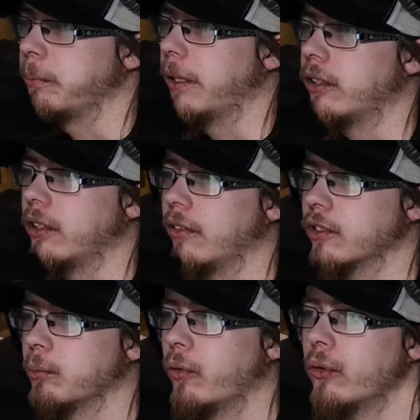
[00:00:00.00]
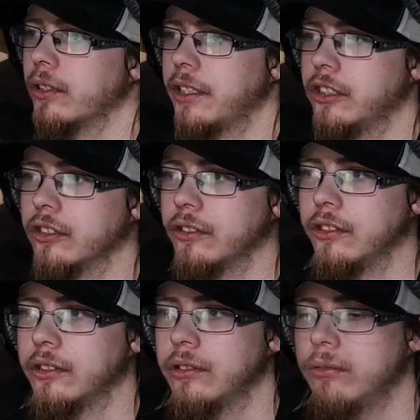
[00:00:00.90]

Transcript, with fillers: paragraphs more interesting.